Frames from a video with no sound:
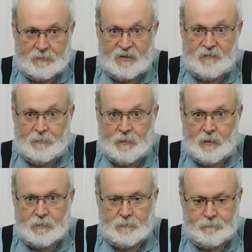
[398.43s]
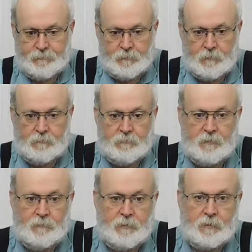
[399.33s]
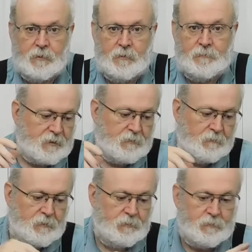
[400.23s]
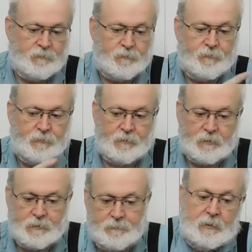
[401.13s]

T V box or whatever you want to call it. So I'm going to use it for a few things.